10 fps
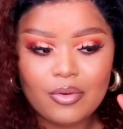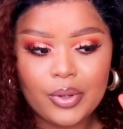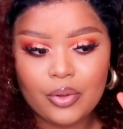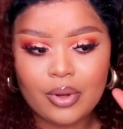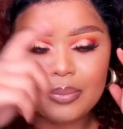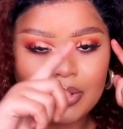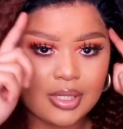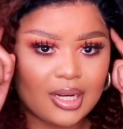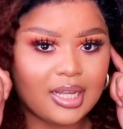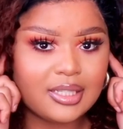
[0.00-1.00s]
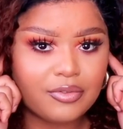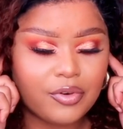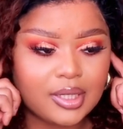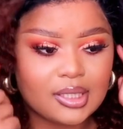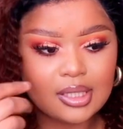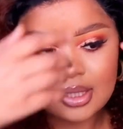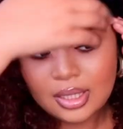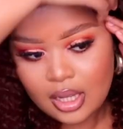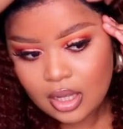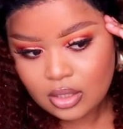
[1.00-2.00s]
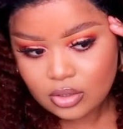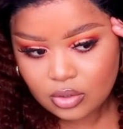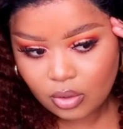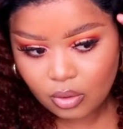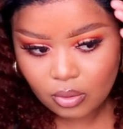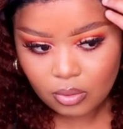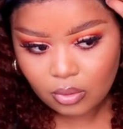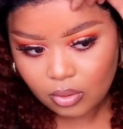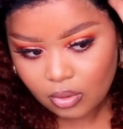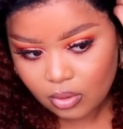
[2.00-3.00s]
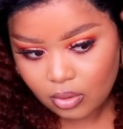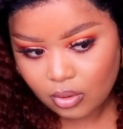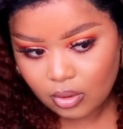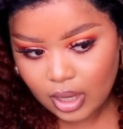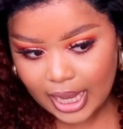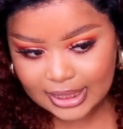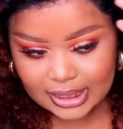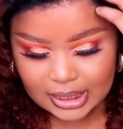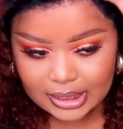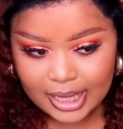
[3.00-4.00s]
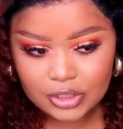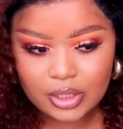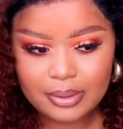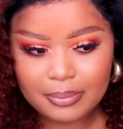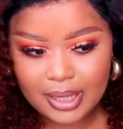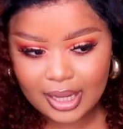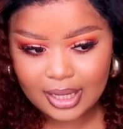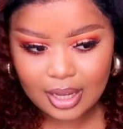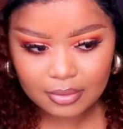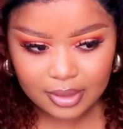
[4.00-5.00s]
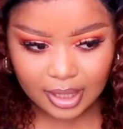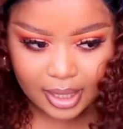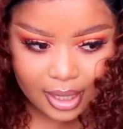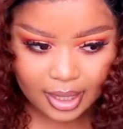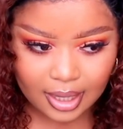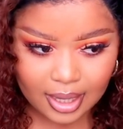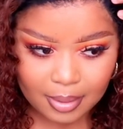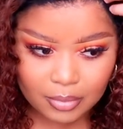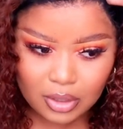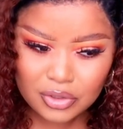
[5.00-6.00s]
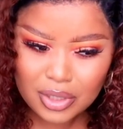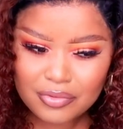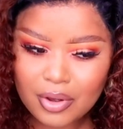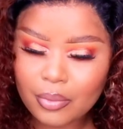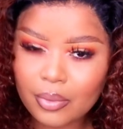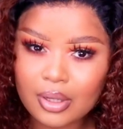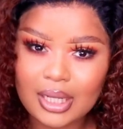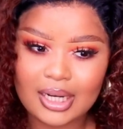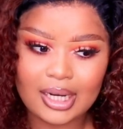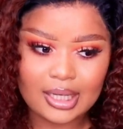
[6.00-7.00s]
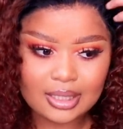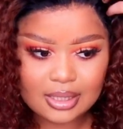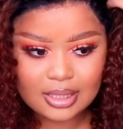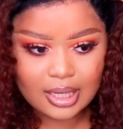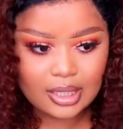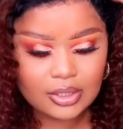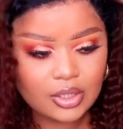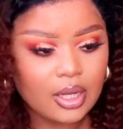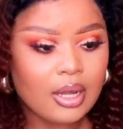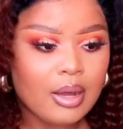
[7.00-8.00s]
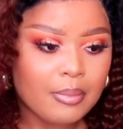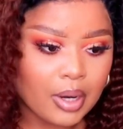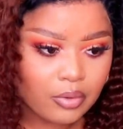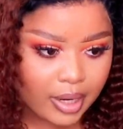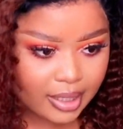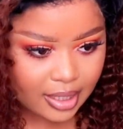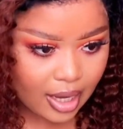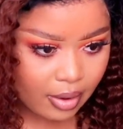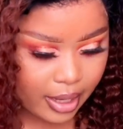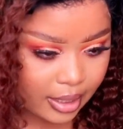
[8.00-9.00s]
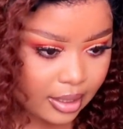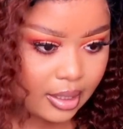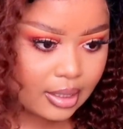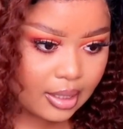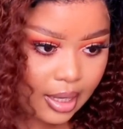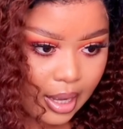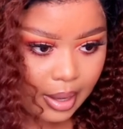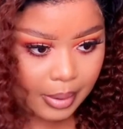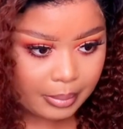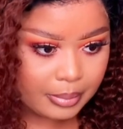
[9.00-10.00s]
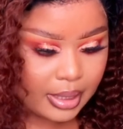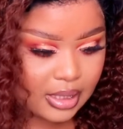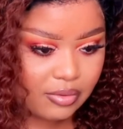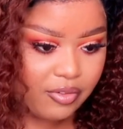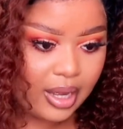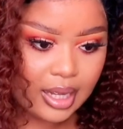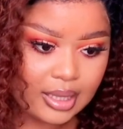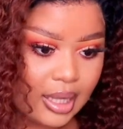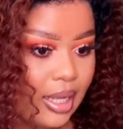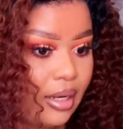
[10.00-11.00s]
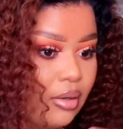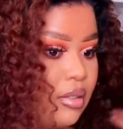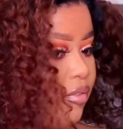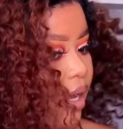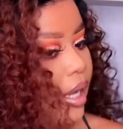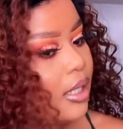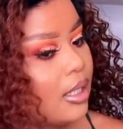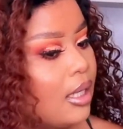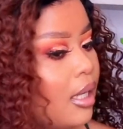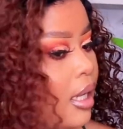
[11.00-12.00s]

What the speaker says: way you want, because it is a frontal. So I didn't actually pluck out the hair. I'm not sure if I will at a later stage, but right now I think it's fine. The hair looks fine.